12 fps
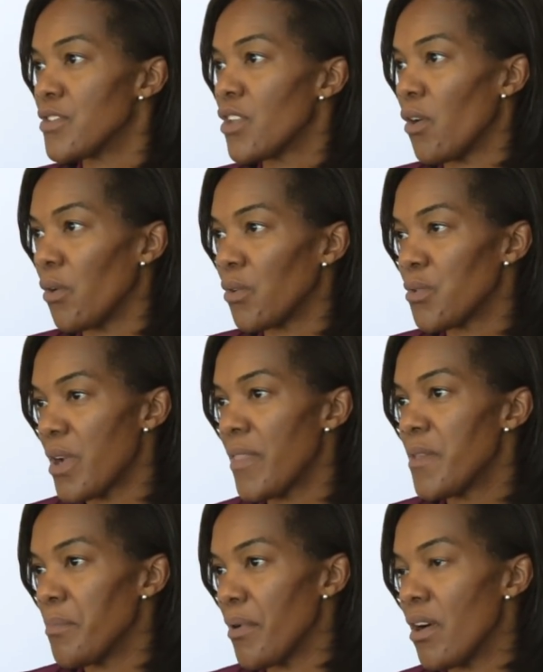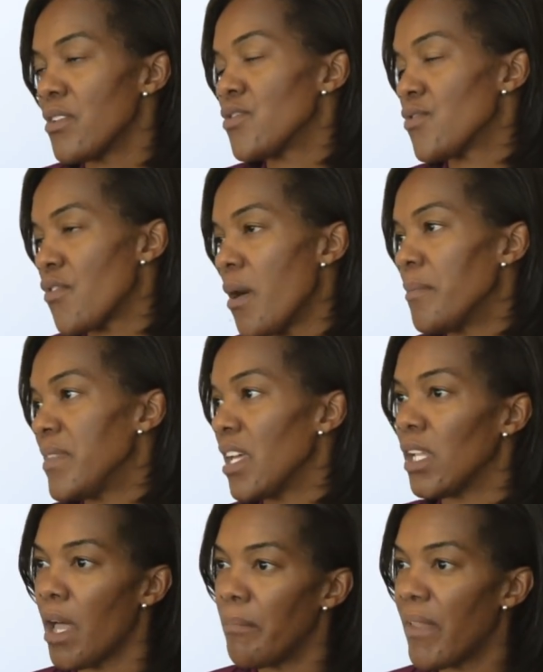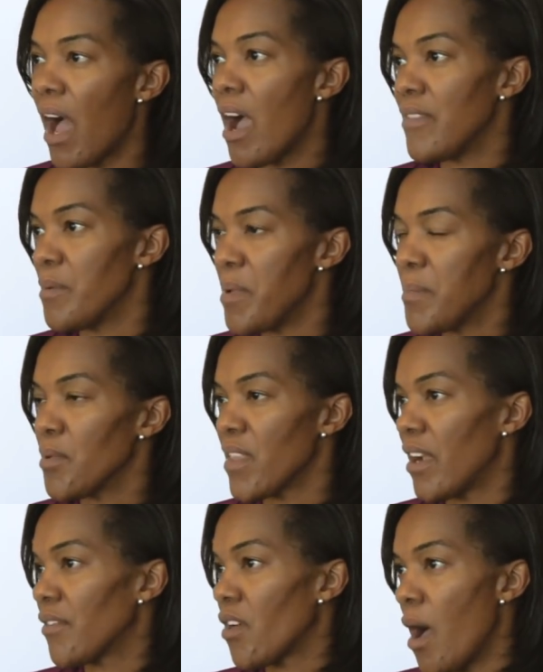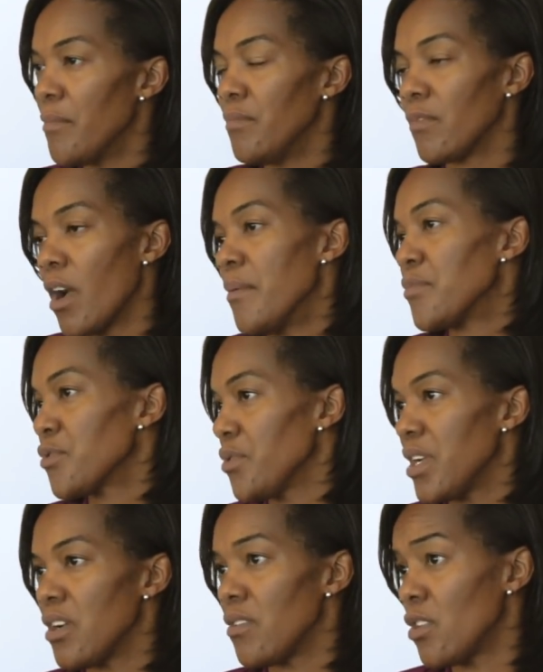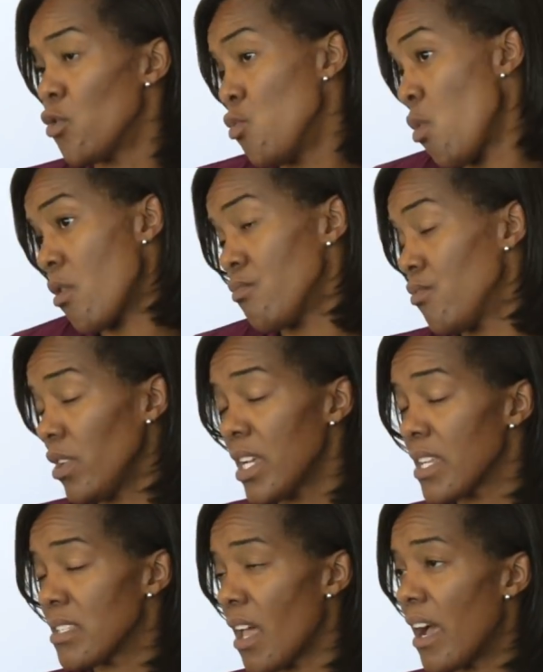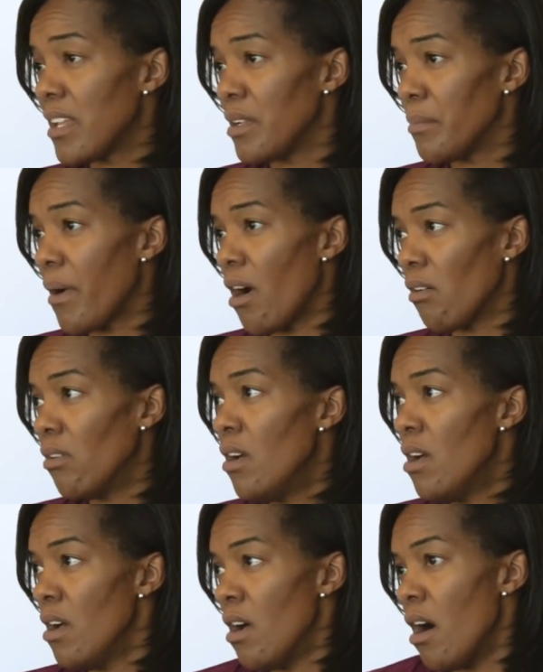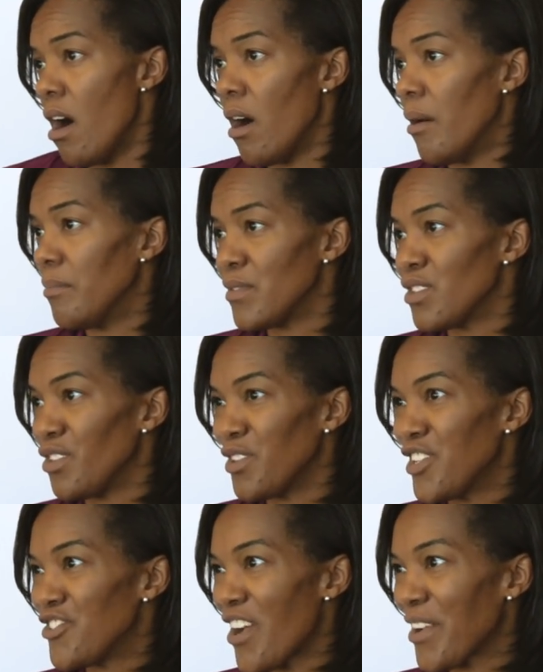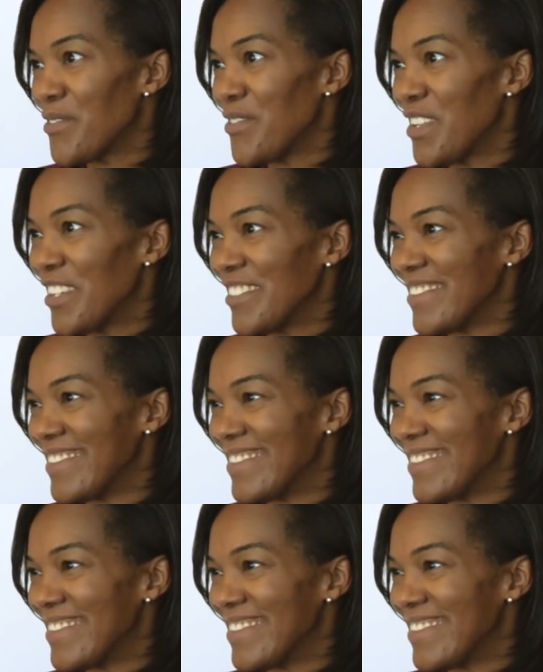So create the buzz from the alumni and the people that have come, come through here and who are really excited about um, Saluki Track and Field.